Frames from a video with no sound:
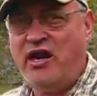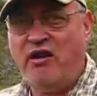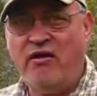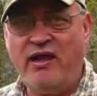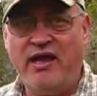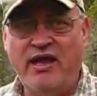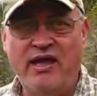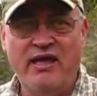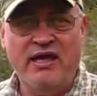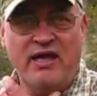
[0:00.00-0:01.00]
area.
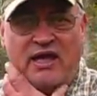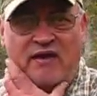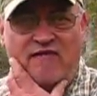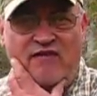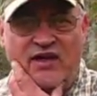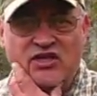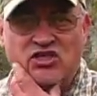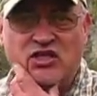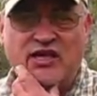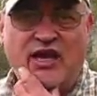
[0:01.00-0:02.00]

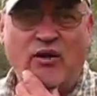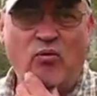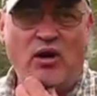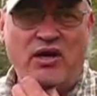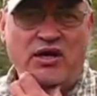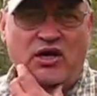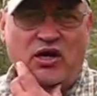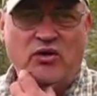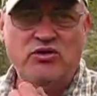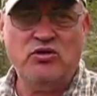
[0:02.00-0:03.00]
Eventually, I want to
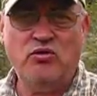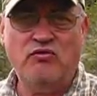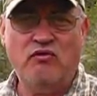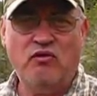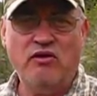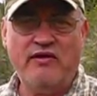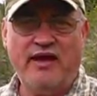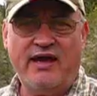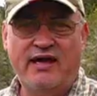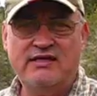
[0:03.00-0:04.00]
go for
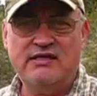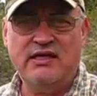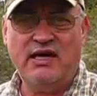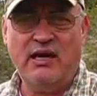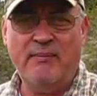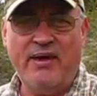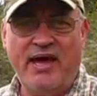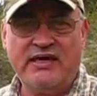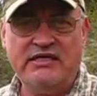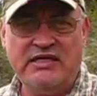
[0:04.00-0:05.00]
that
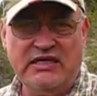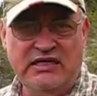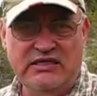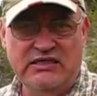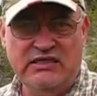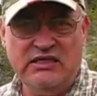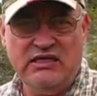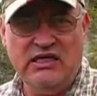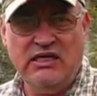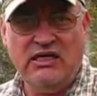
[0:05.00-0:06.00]
back to
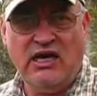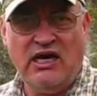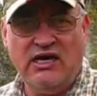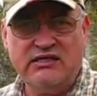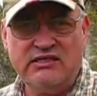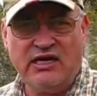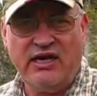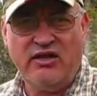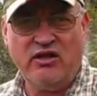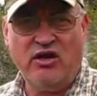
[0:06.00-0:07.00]
Eden
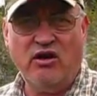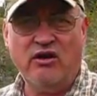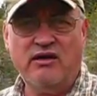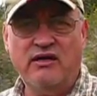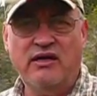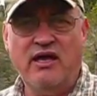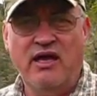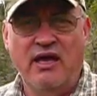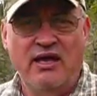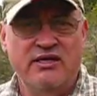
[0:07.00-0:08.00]
style garden.
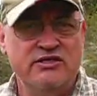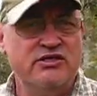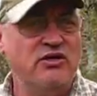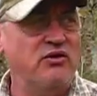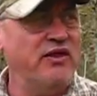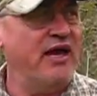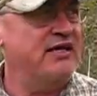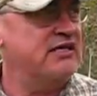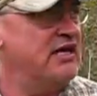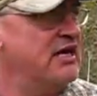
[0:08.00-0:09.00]
So
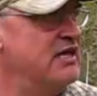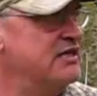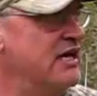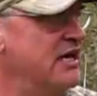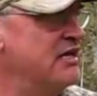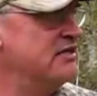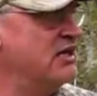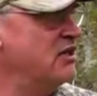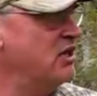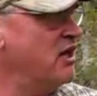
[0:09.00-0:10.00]
that takes
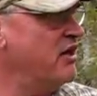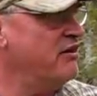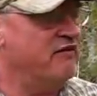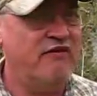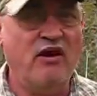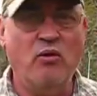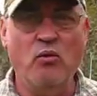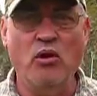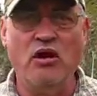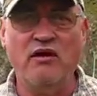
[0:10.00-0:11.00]
a lot of
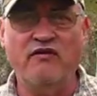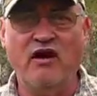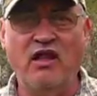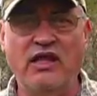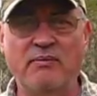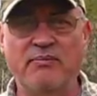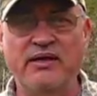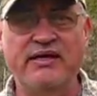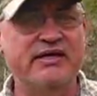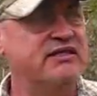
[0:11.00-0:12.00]
work of hauling
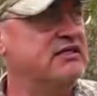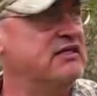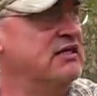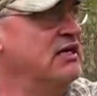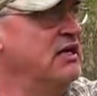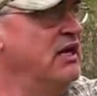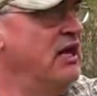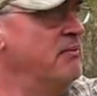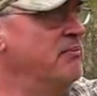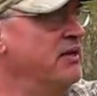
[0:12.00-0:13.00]
buckets
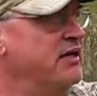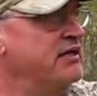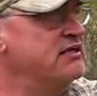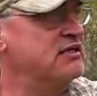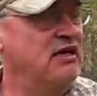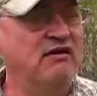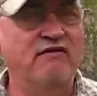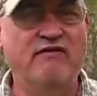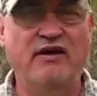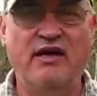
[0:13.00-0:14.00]
and buckets of